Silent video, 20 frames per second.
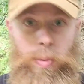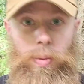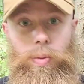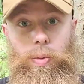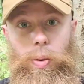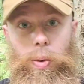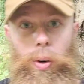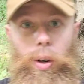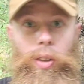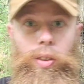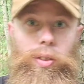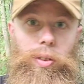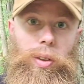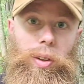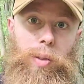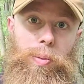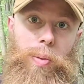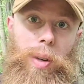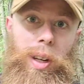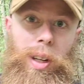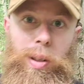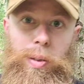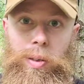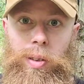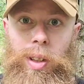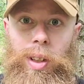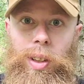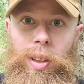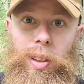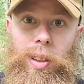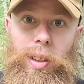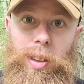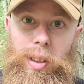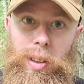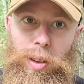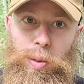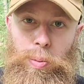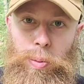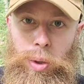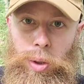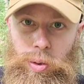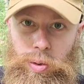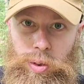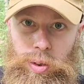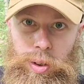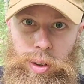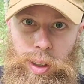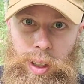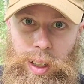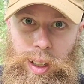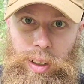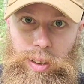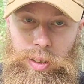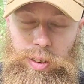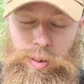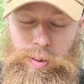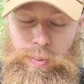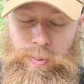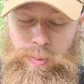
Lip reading: before I start making this meal for you guys.